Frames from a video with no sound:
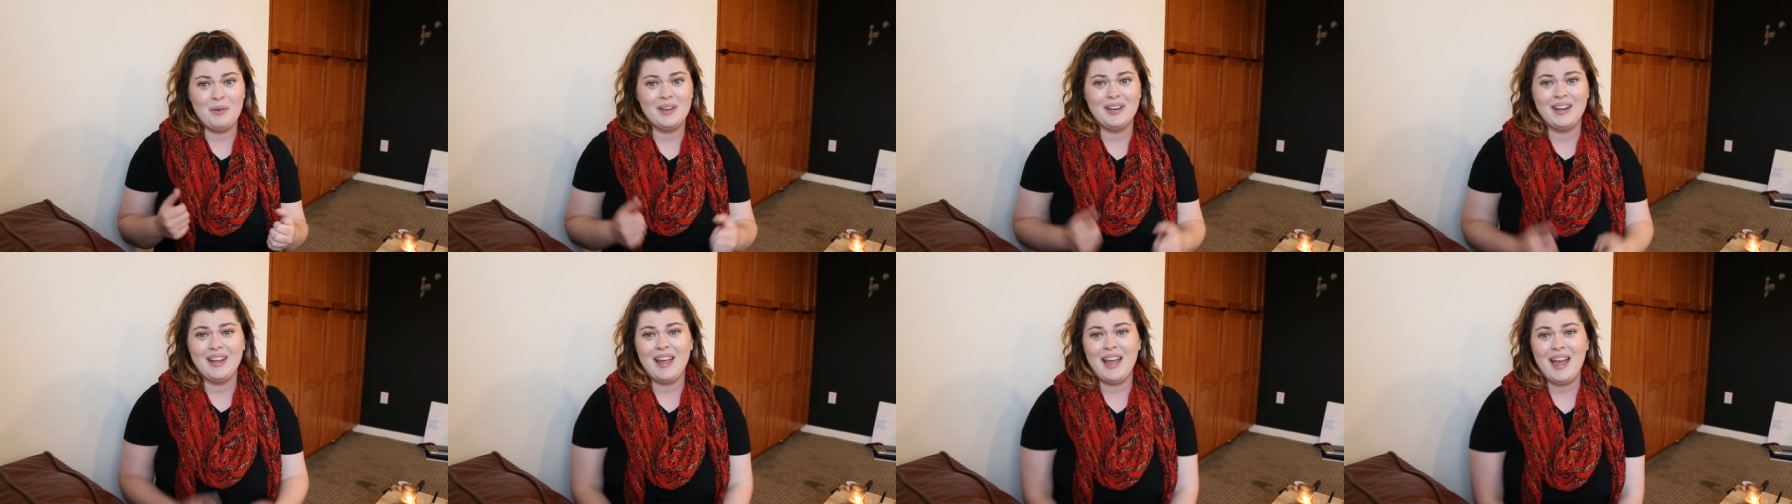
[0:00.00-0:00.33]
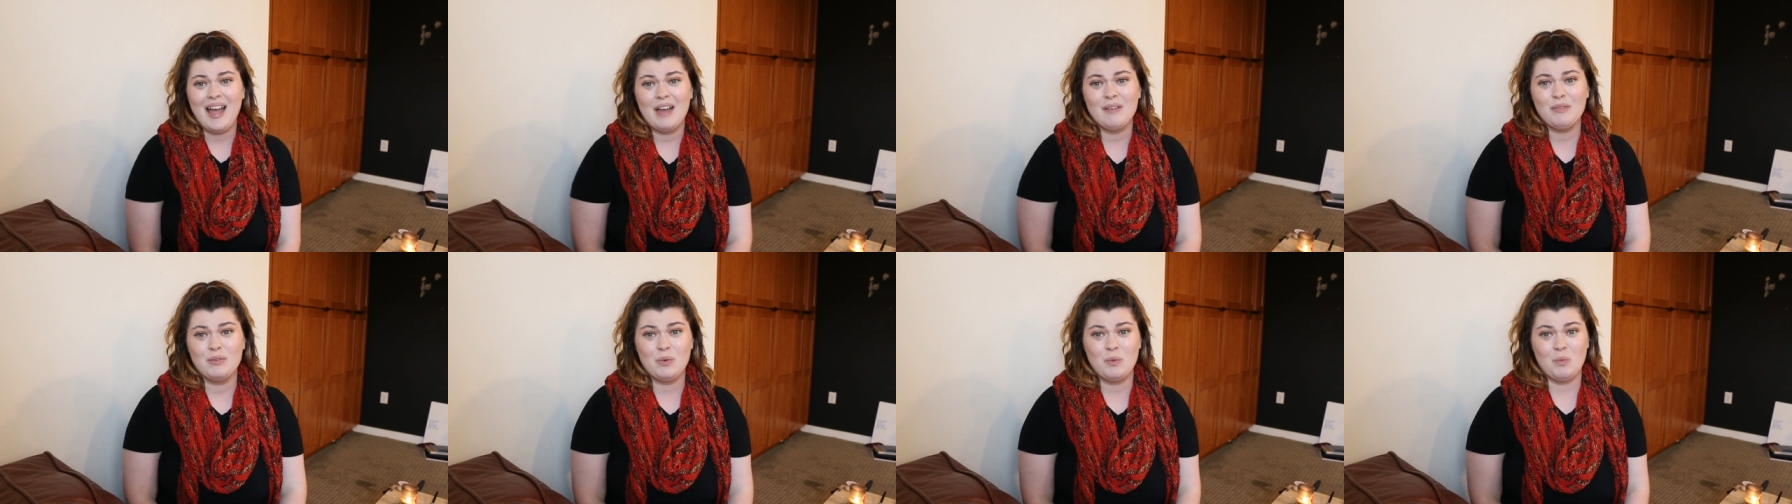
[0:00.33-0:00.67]
and I
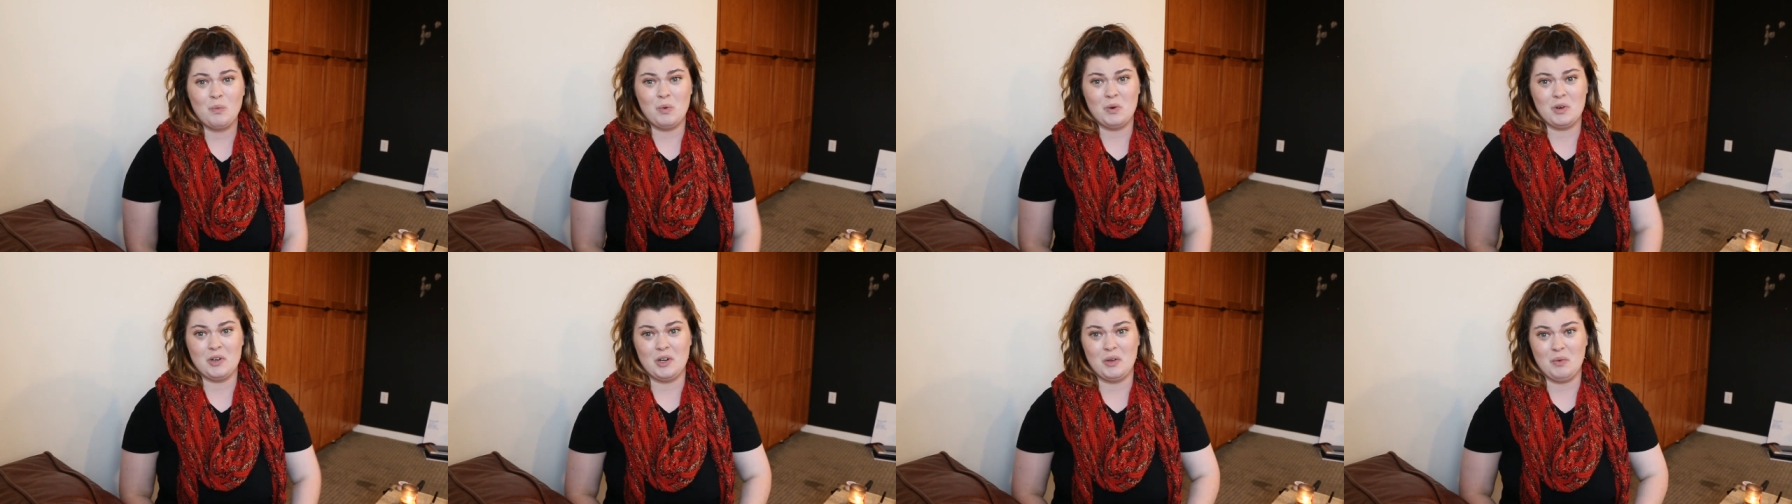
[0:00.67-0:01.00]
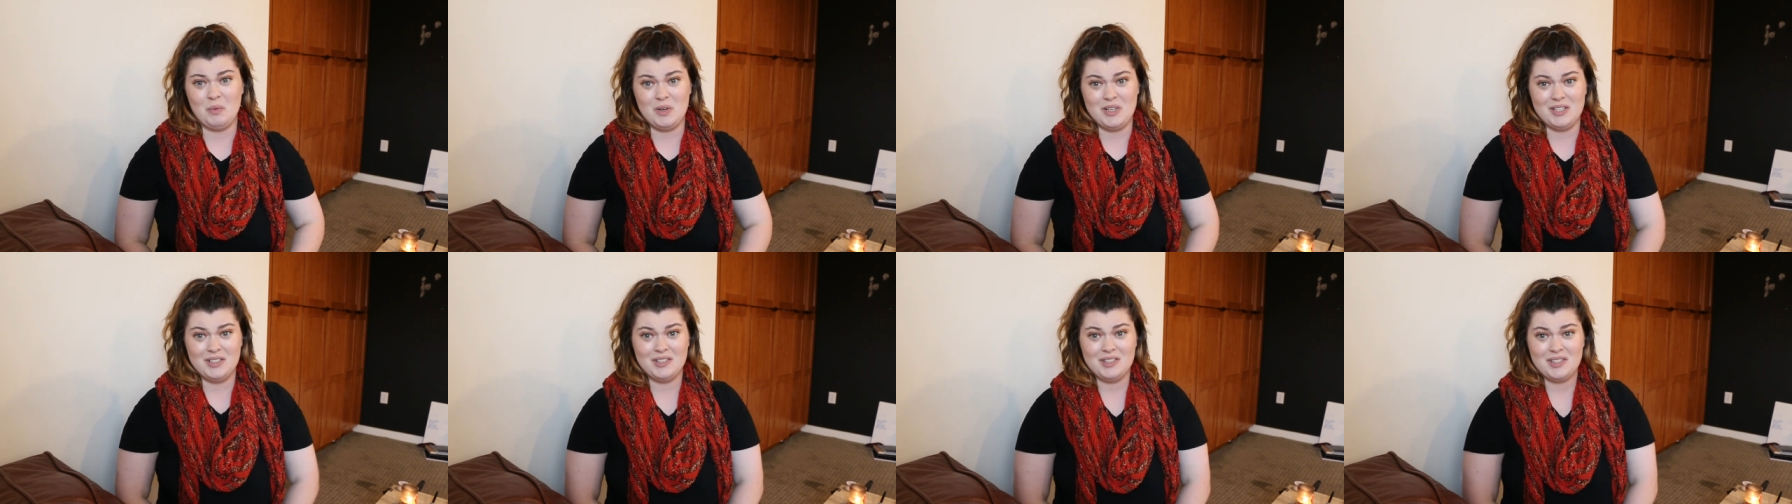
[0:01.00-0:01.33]
haven't worn it
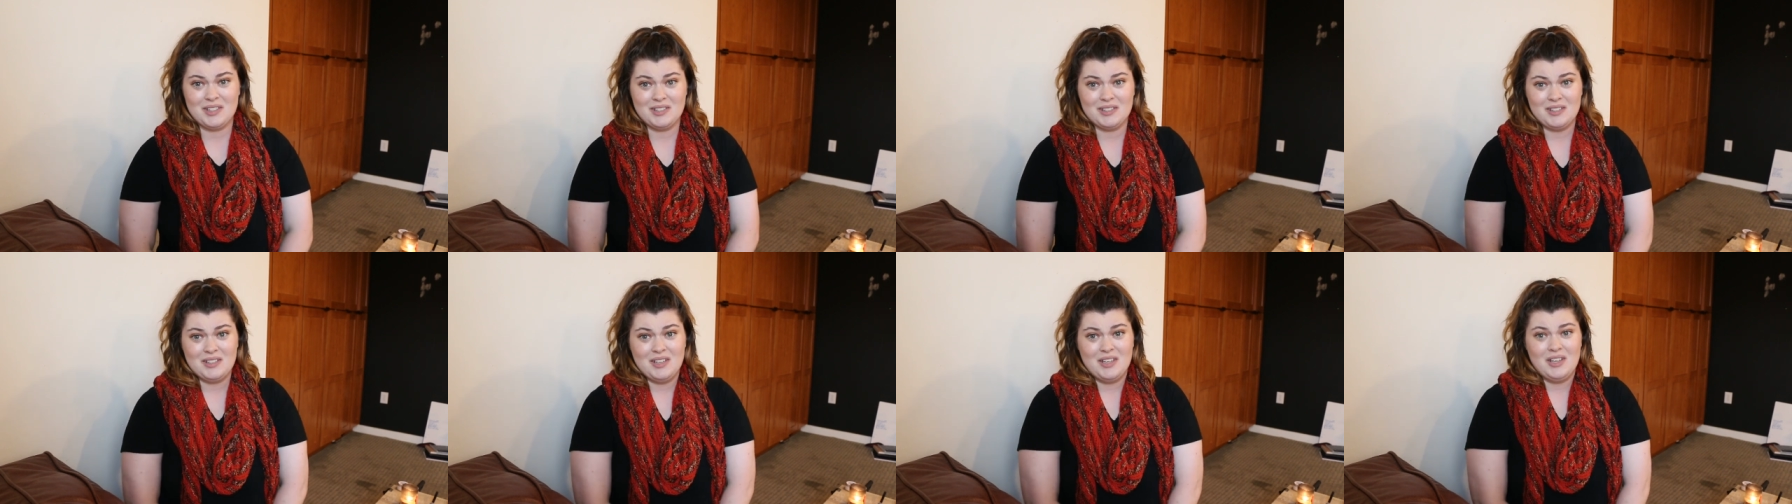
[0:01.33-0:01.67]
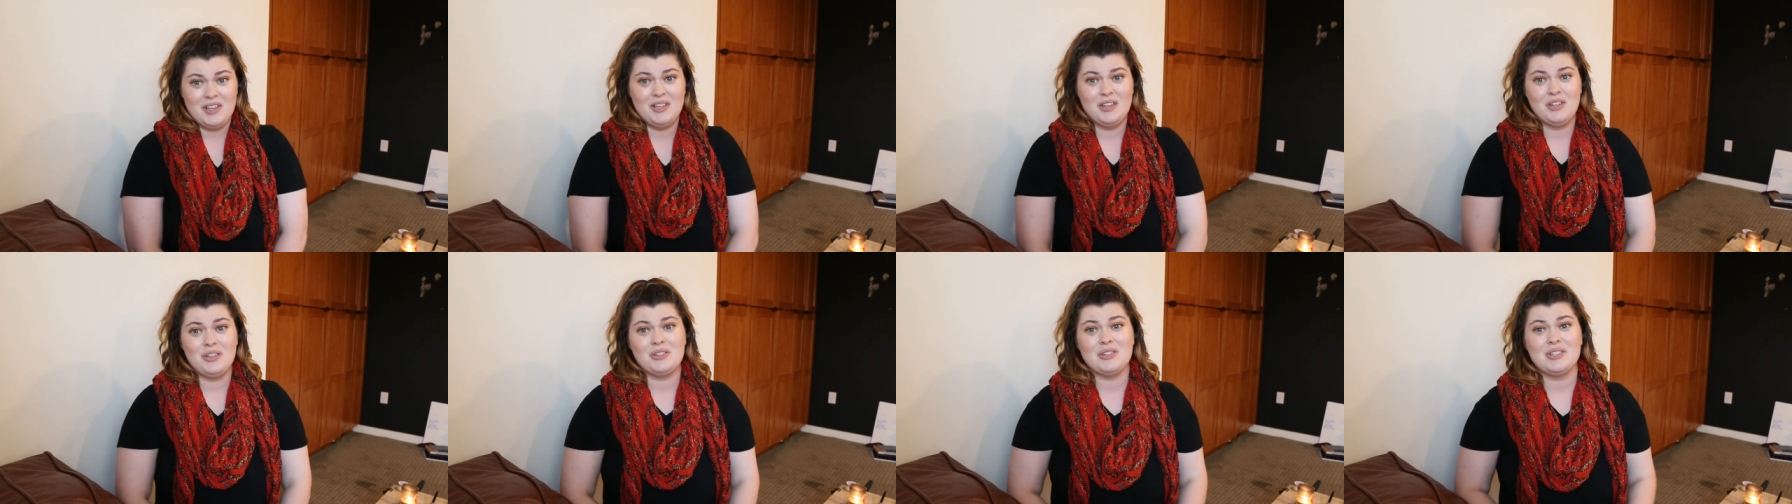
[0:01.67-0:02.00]
once.
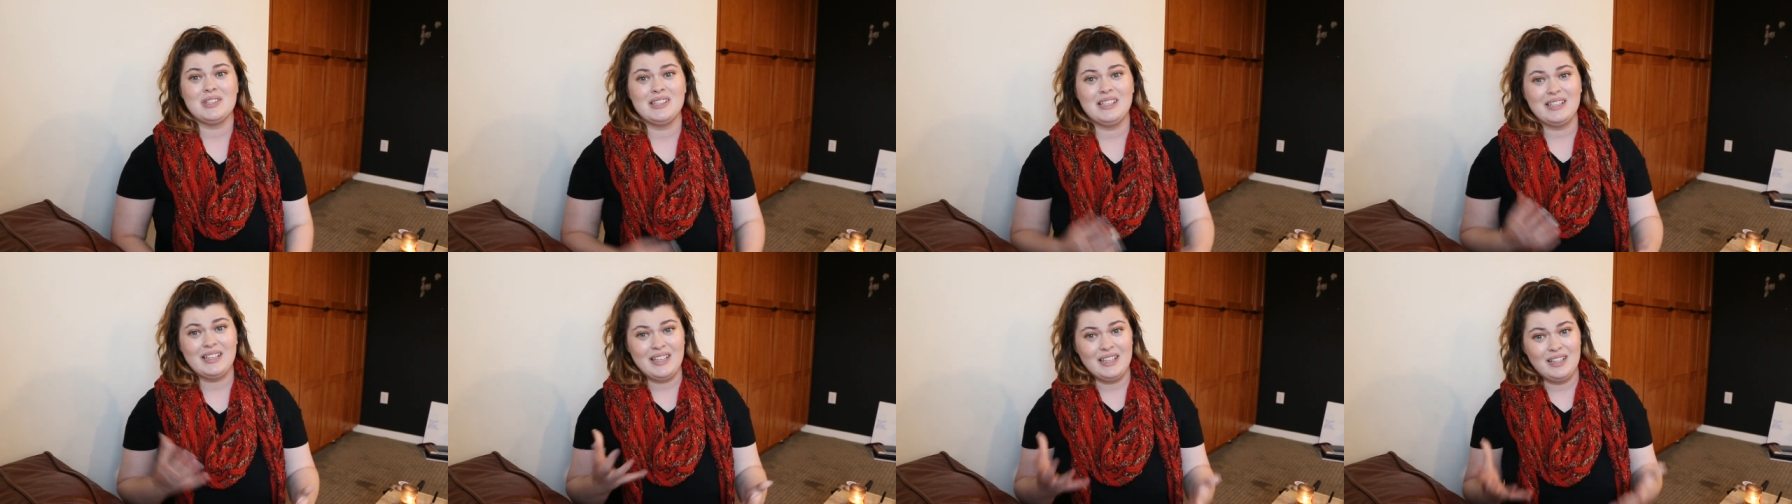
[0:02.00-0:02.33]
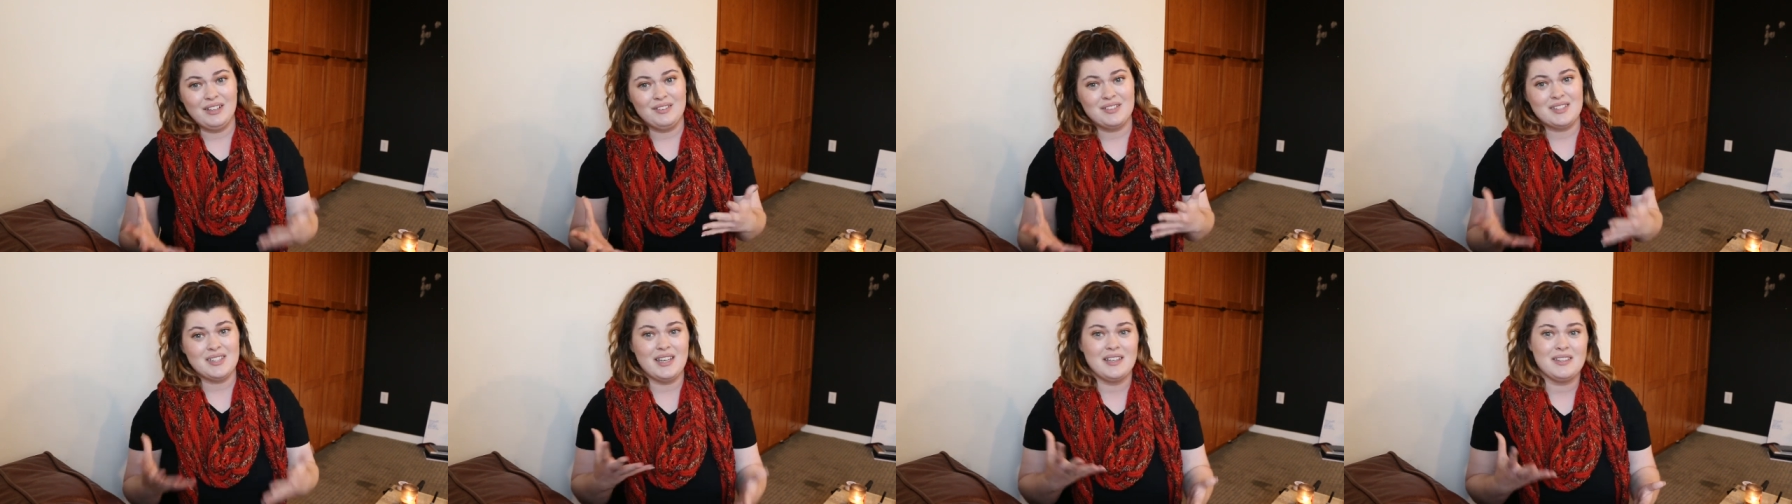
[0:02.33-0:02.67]
So that
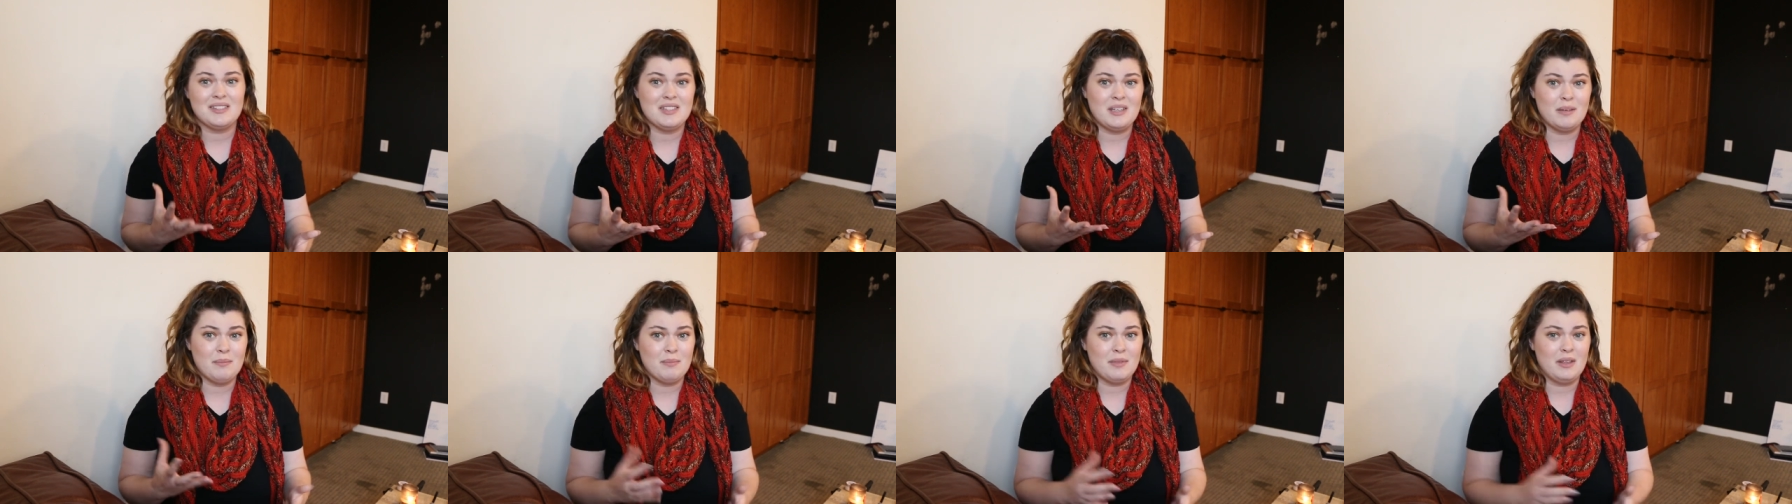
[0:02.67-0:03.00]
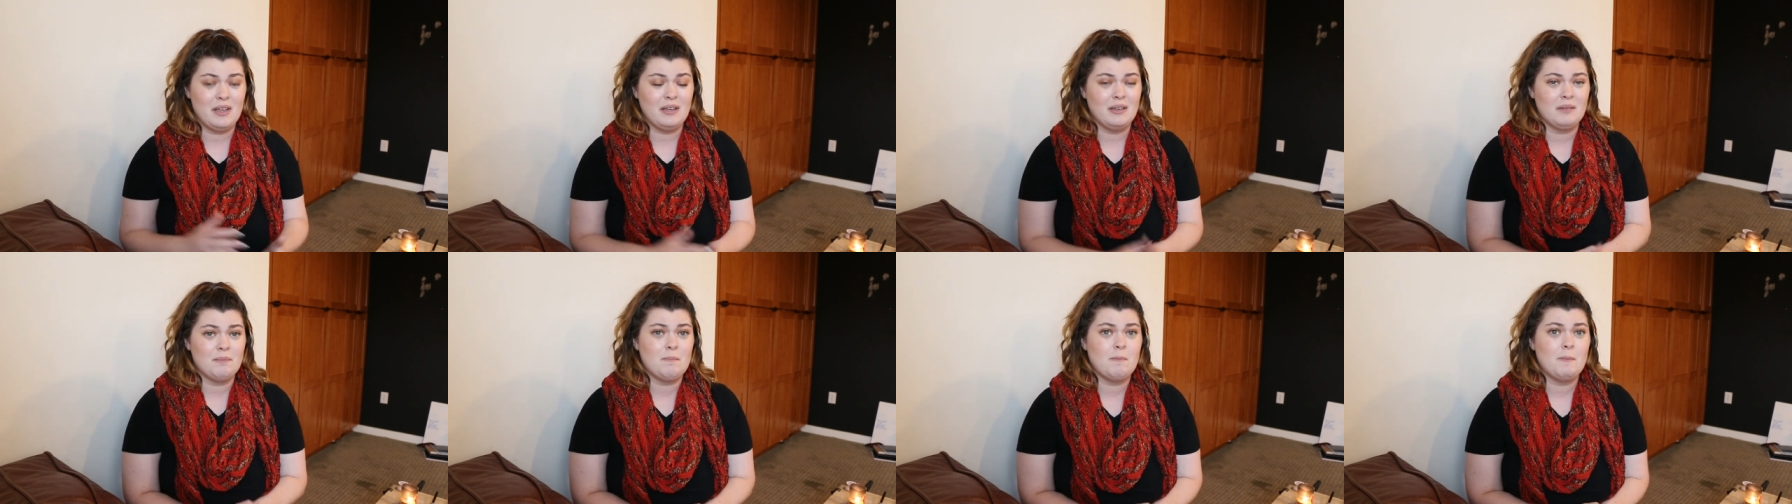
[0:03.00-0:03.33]
kind of says
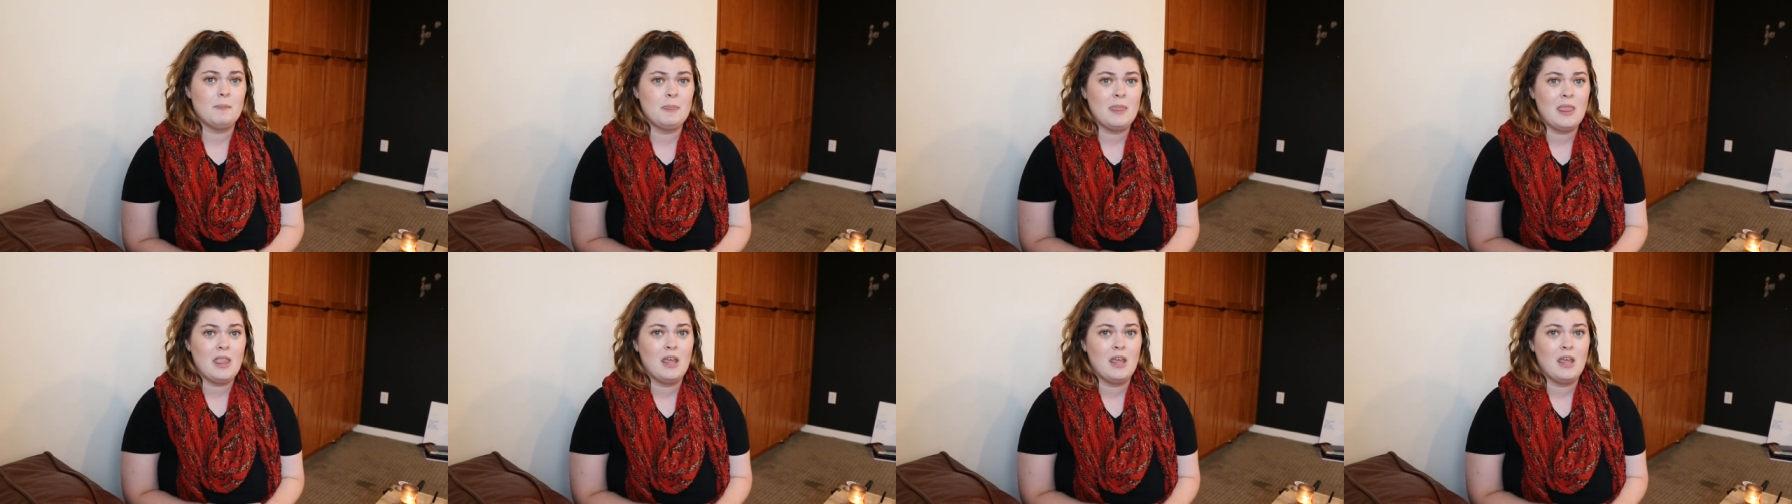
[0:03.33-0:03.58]
something.